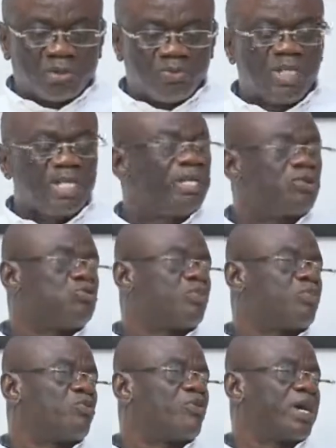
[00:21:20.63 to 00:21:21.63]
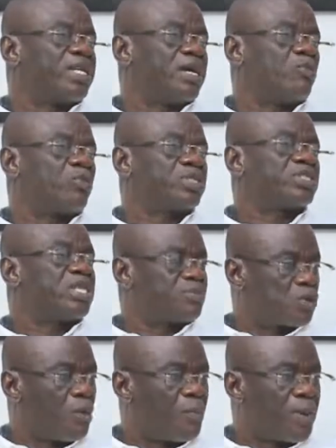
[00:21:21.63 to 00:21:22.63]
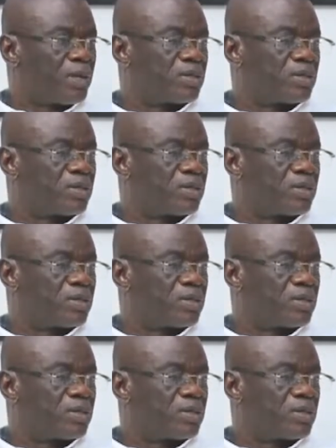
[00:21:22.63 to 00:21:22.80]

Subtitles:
needed to provide them with CHIPS compounds.